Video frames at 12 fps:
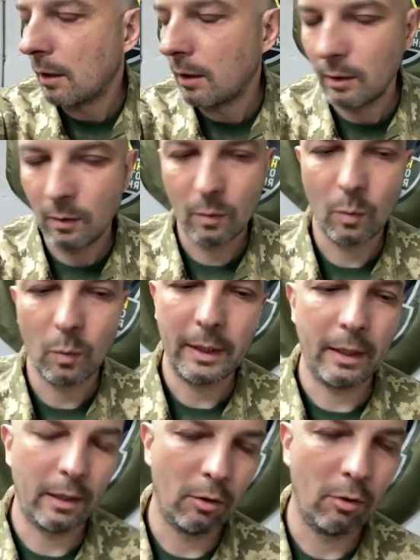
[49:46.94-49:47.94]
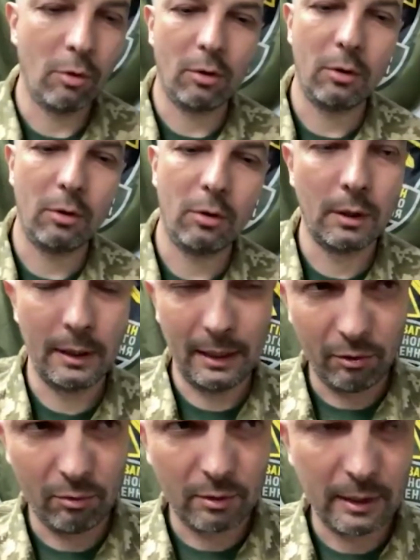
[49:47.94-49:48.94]
uh we all
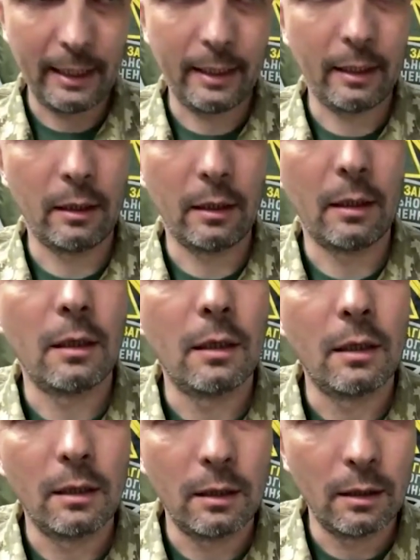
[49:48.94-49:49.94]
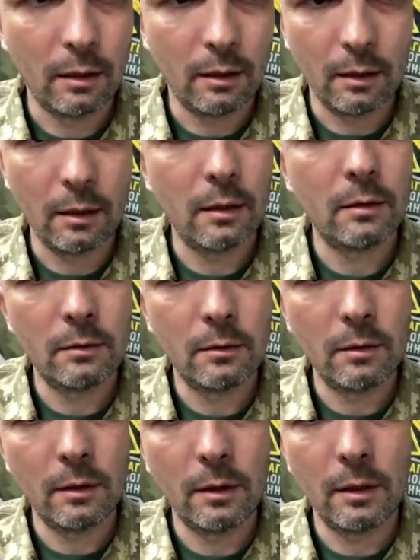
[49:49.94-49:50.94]
in Ukraine uh,
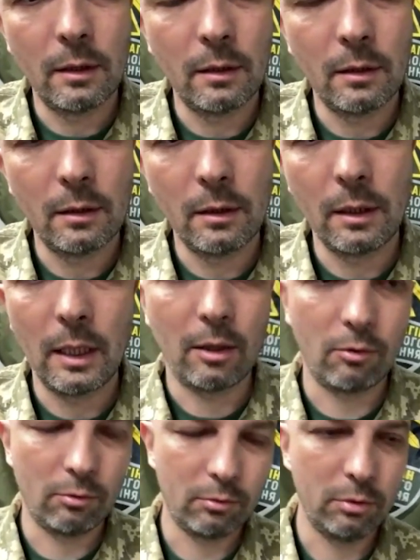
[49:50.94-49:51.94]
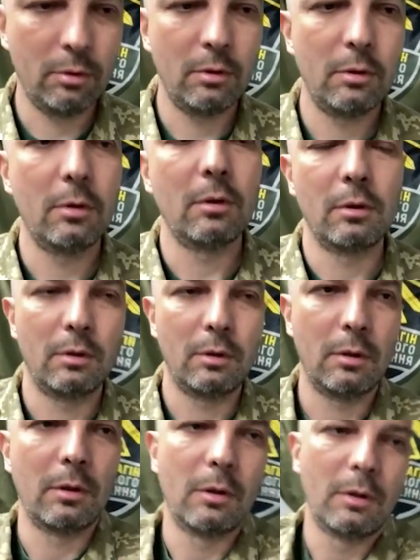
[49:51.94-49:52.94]
now
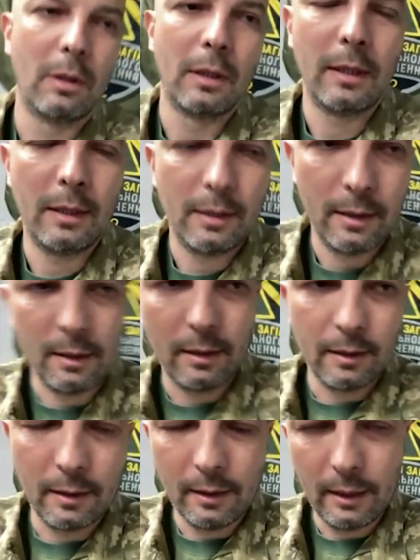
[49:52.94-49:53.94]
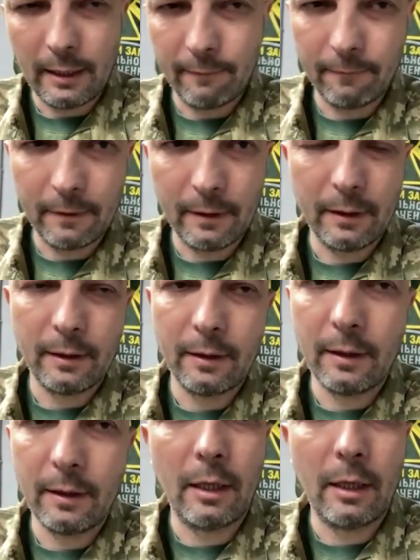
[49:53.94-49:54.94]
uh, uh, having
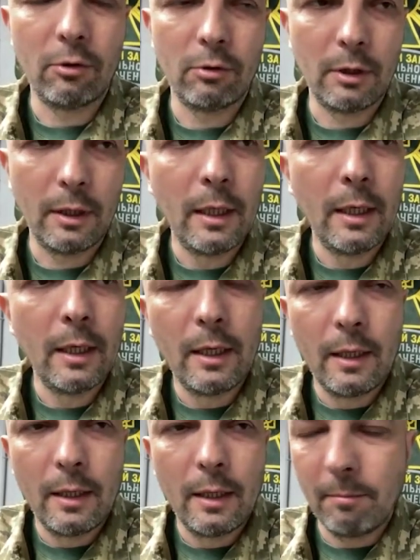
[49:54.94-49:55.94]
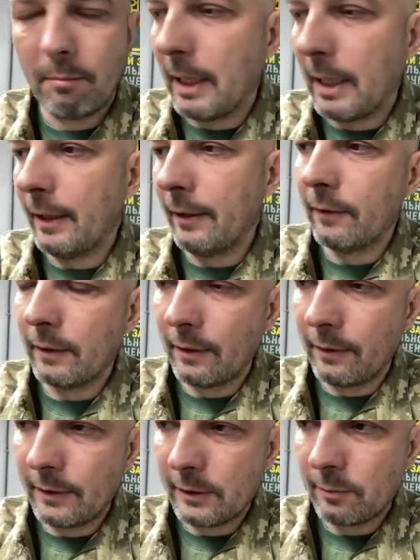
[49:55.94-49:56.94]
our mind
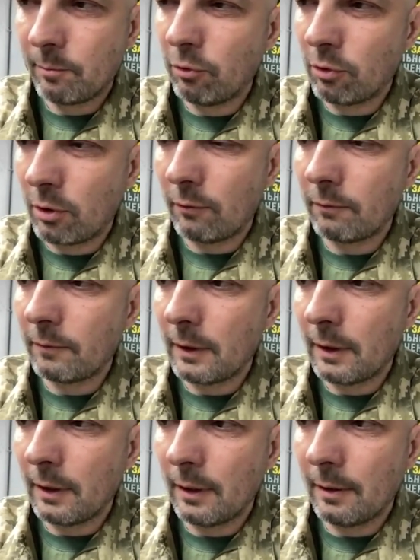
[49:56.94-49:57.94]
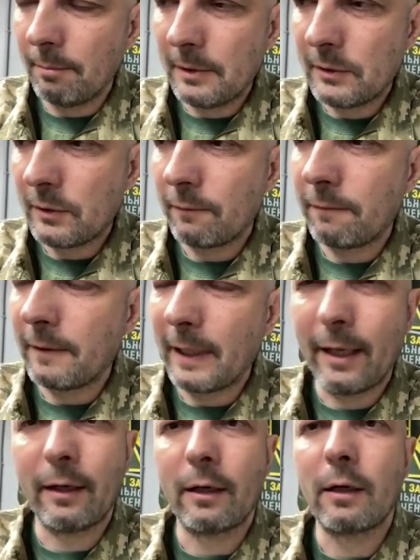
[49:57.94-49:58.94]
uh, this book of uh, Mr.
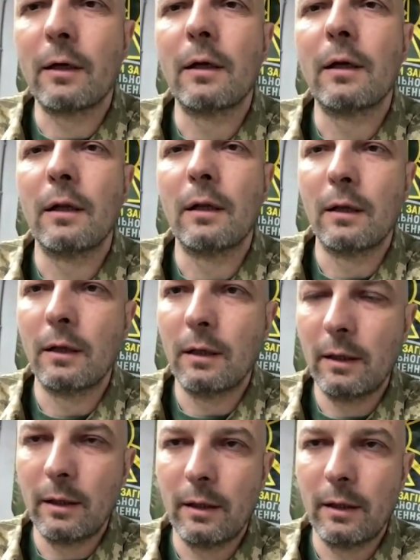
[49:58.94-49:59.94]
Frankl. Uh,